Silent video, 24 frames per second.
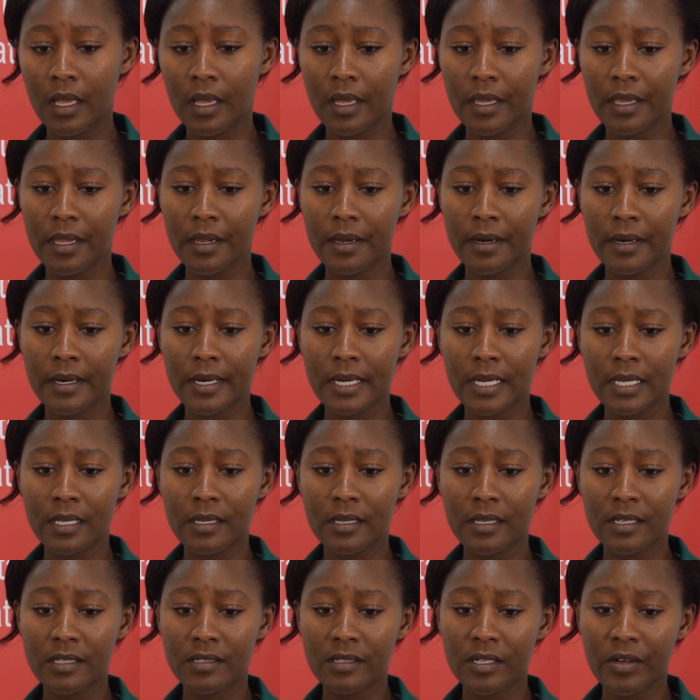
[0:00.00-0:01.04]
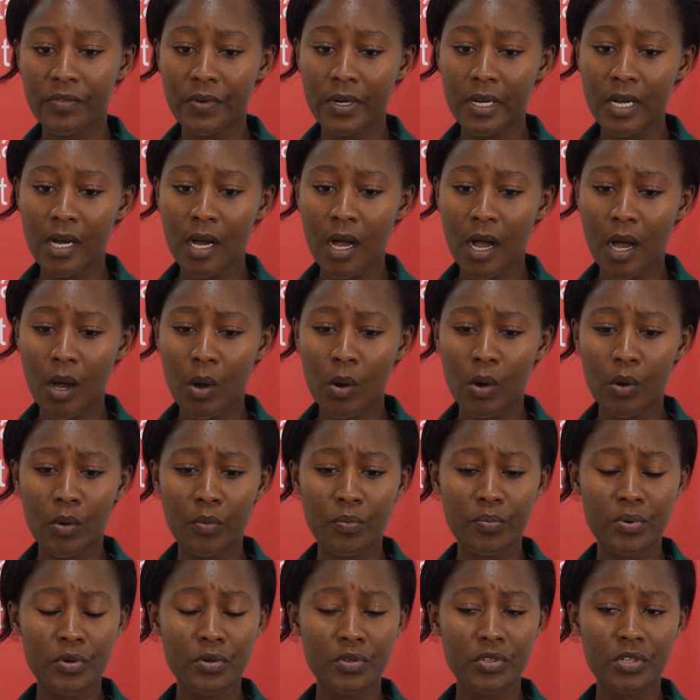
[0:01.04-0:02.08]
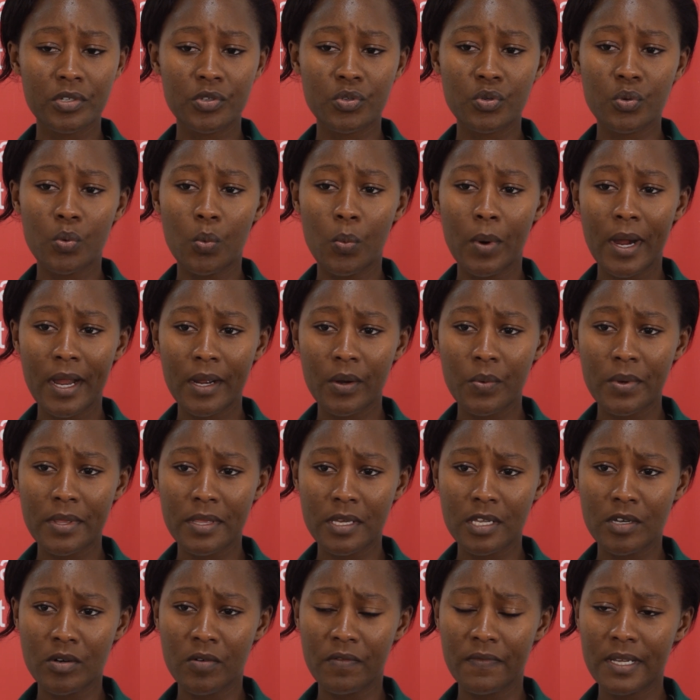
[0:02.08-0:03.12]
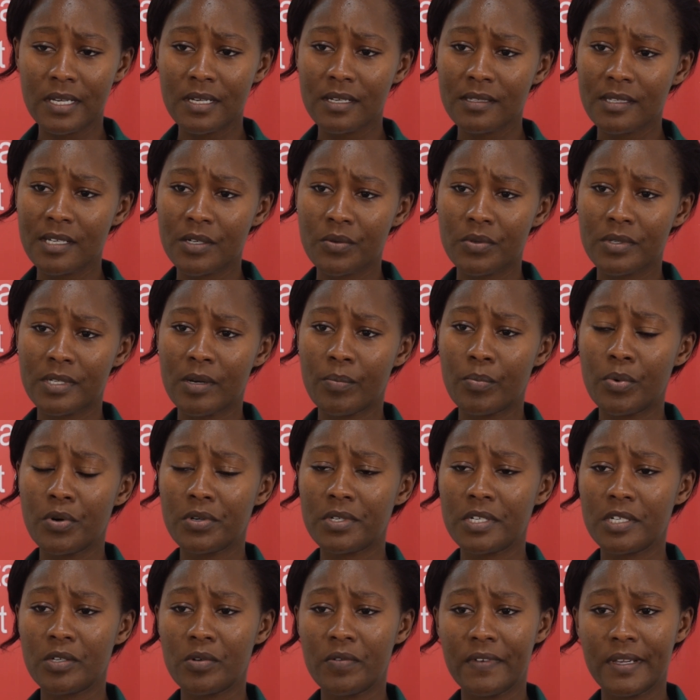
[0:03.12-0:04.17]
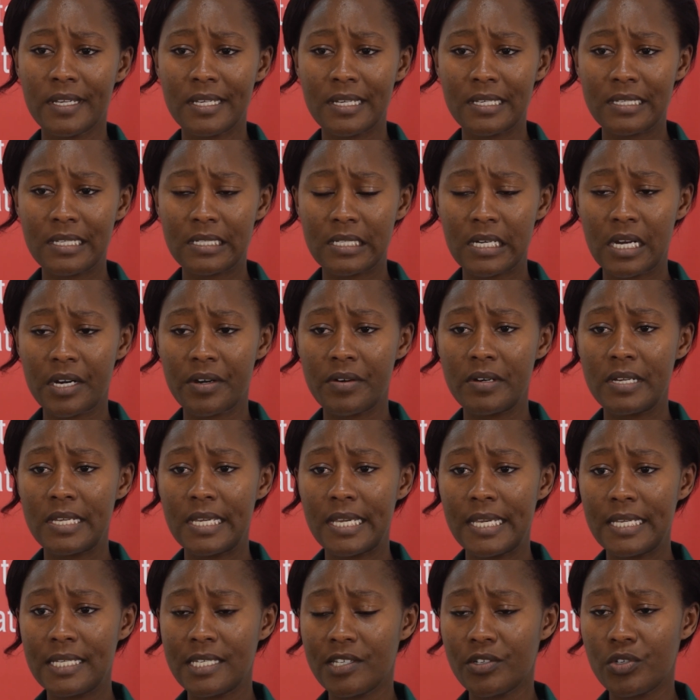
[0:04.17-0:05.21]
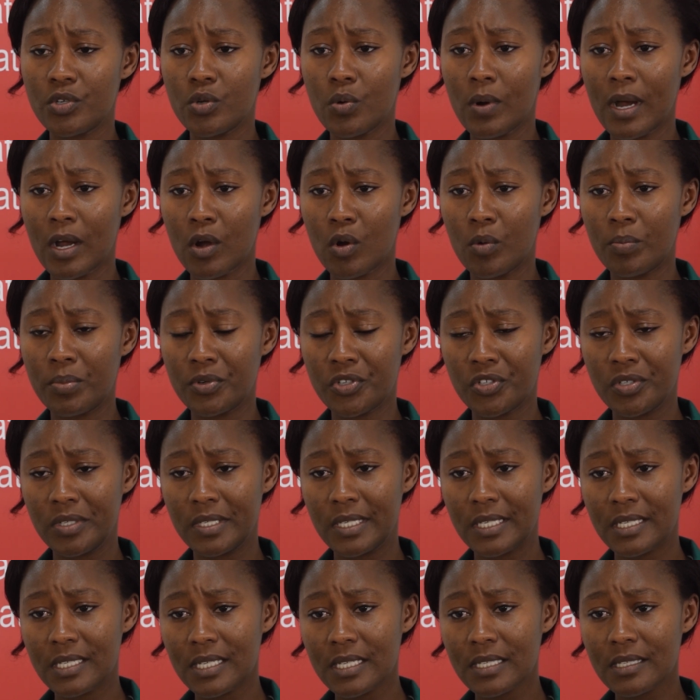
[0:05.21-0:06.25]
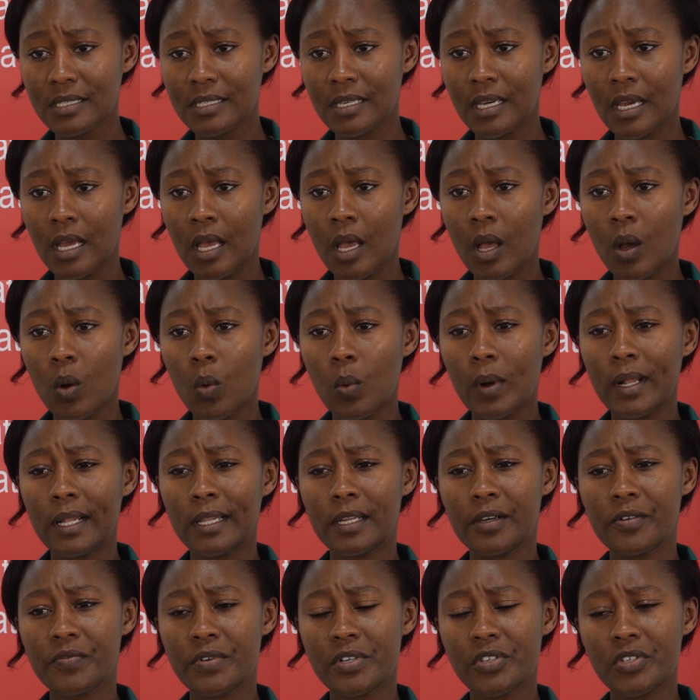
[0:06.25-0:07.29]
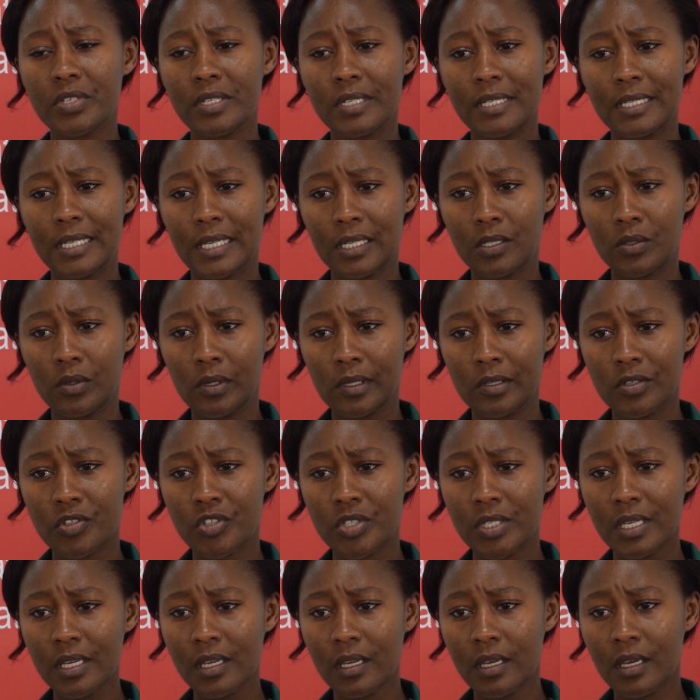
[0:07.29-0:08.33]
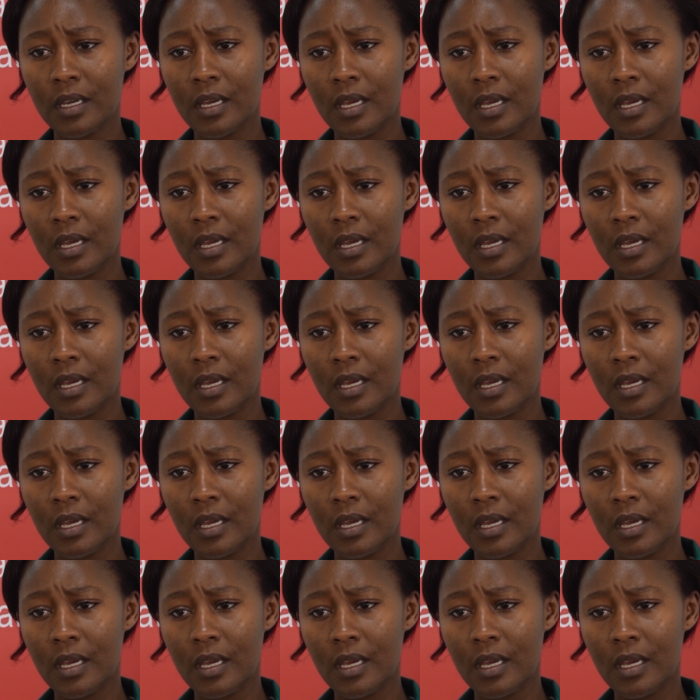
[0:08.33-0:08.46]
Here in East Africa, our approach is to work with innovators and to support innovators that are creating new work opportunities while leveraging technology.